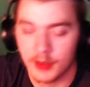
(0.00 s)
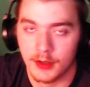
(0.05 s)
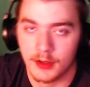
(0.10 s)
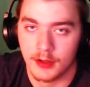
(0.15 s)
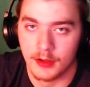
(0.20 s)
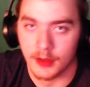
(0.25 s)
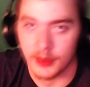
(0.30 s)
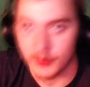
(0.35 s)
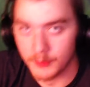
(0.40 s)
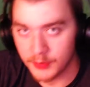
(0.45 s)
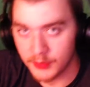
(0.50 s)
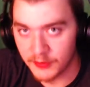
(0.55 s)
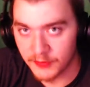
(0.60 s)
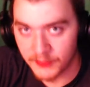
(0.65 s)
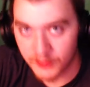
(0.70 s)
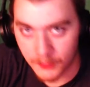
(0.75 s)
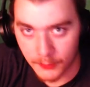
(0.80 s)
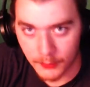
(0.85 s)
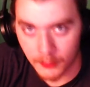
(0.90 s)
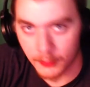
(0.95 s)

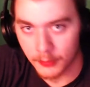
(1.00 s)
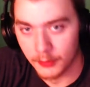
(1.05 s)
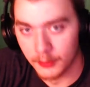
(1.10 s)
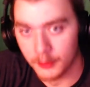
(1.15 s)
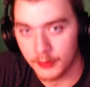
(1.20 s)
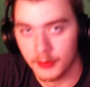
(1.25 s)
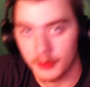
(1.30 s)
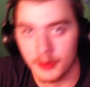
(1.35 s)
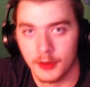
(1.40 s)
MP4.